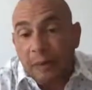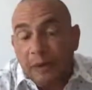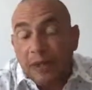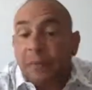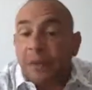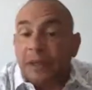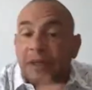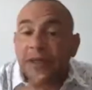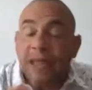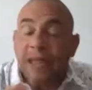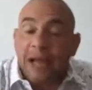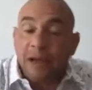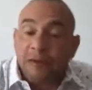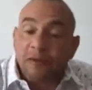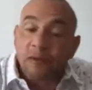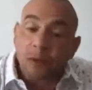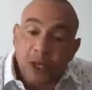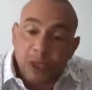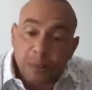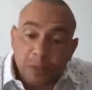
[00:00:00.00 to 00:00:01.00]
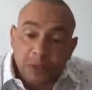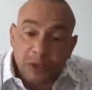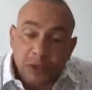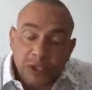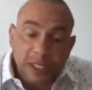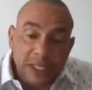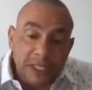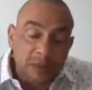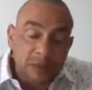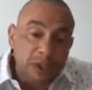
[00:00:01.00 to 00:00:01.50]
but that
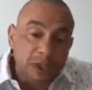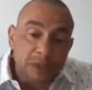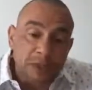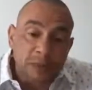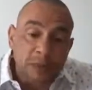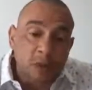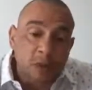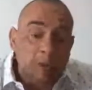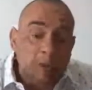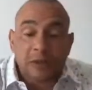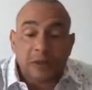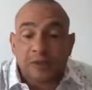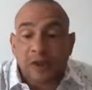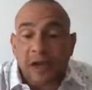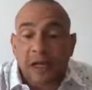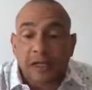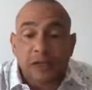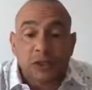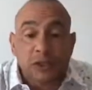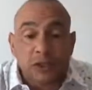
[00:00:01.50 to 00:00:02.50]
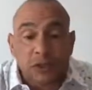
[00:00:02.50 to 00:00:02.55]
40% increase in property values is